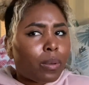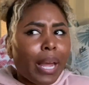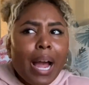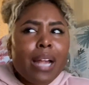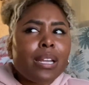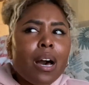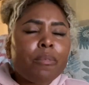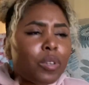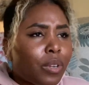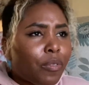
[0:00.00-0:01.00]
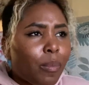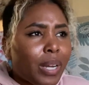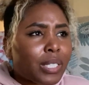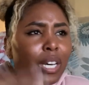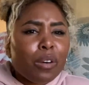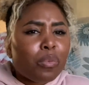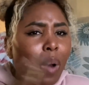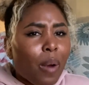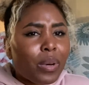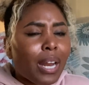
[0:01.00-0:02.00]
Like I love doing it for myself.
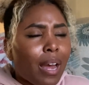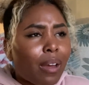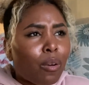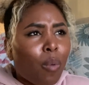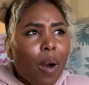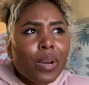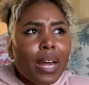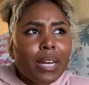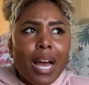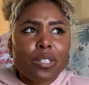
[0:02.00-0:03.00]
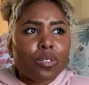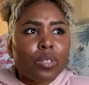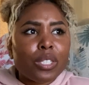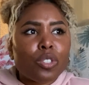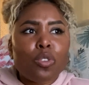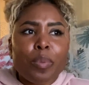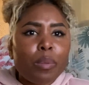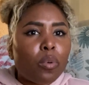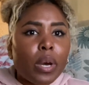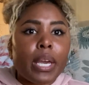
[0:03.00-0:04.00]
Why would I why would I not do this to
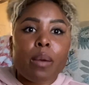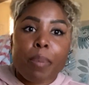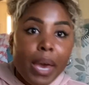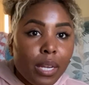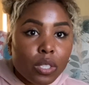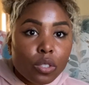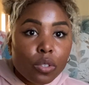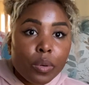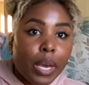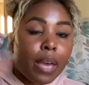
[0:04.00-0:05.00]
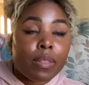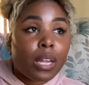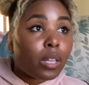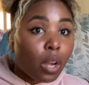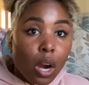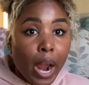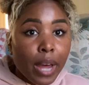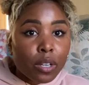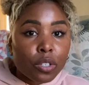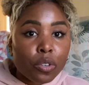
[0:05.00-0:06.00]
people and get paid to do it and then learn how
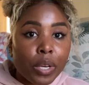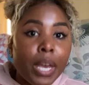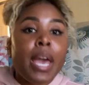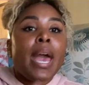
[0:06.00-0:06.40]
to do it